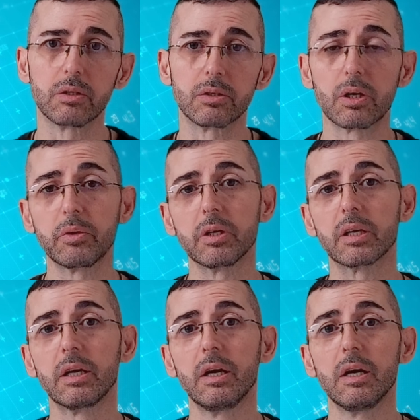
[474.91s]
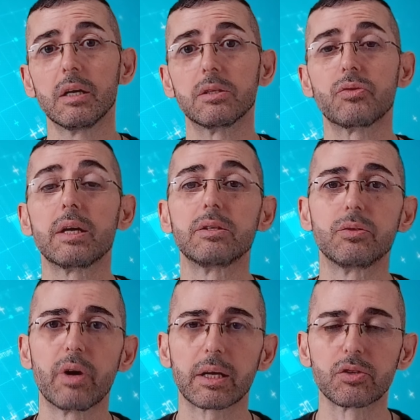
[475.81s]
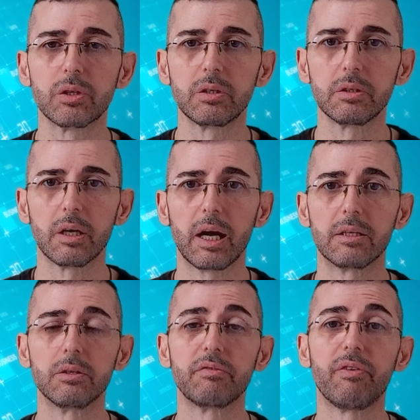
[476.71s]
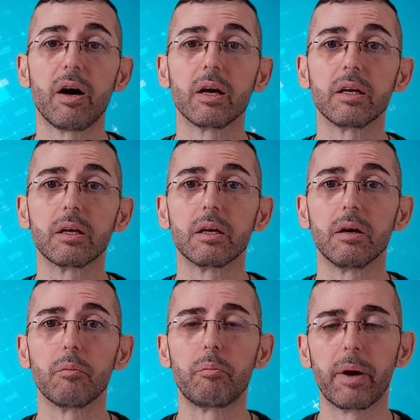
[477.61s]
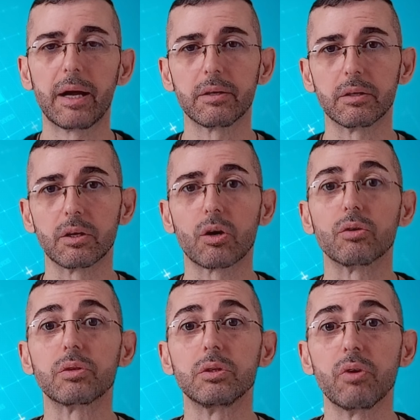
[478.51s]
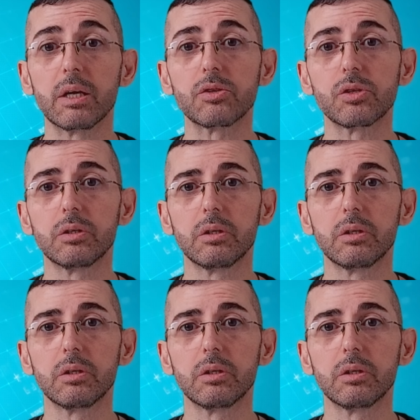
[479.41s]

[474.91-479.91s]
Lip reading: determining trend direction, identifying pattern continuation,